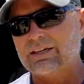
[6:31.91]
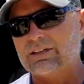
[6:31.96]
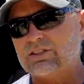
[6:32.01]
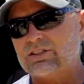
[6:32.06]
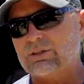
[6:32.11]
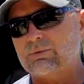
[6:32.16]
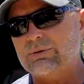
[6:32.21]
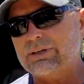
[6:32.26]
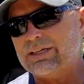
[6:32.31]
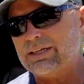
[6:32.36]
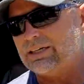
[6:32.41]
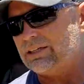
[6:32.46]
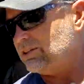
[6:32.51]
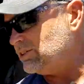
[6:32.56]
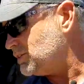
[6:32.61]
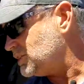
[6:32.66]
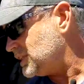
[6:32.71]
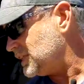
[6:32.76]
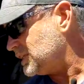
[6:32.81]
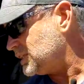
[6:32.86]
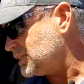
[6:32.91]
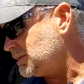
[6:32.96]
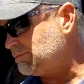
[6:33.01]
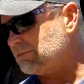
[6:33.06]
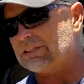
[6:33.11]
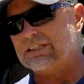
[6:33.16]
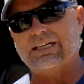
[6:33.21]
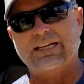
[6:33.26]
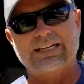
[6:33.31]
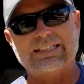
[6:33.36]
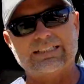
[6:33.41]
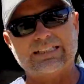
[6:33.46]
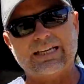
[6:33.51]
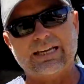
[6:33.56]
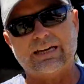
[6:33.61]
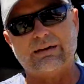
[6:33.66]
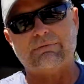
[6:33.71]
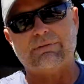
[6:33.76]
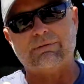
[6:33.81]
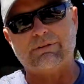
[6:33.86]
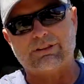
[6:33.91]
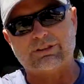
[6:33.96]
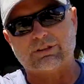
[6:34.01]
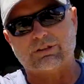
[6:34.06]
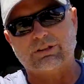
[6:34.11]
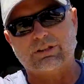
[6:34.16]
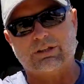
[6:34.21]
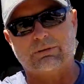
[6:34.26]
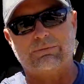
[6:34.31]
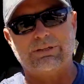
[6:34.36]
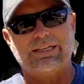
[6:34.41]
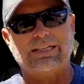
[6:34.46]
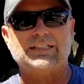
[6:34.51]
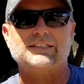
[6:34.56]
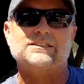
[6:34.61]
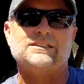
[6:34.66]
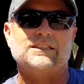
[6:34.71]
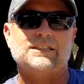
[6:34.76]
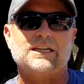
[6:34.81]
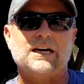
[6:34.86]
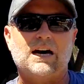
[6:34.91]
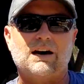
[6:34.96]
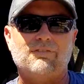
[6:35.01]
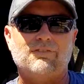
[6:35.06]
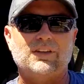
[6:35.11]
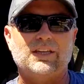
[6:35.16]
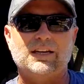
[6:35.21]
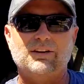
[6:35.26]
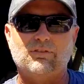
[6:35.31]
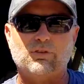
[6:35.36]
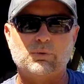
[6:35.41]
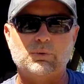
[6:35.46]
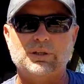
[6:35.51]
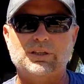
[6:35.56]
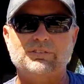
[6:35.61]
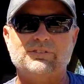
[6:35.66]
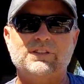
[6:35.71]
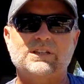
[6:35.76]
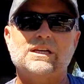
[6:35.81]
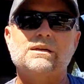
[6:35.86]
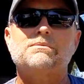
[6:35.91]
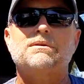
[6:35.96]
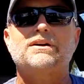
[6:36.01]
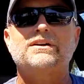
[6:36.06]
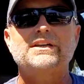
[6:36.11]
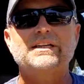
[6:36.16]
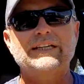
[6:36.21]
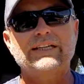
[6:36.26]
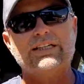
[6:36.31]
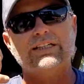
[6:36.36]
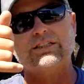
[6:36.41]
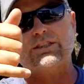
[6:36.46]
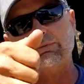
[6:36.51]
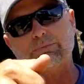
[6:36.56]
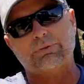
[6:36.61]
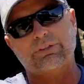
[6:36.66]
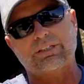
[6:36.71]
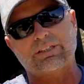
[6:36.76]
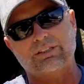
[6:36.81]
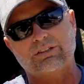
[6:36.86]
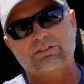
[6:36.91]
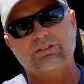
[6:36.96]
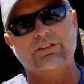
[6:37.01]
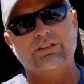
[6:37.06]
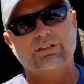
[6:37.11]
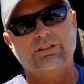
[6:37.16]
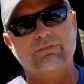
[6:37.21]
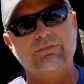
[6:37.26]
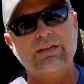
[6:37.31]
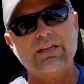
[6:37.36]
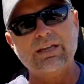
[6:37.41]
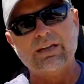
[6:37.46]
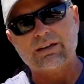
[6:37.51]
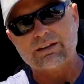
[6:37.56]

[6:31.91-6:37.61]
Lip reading: So why not? You take something like that, maybe throw a little bit of instant coffee in it from one of your MREs, put it on your little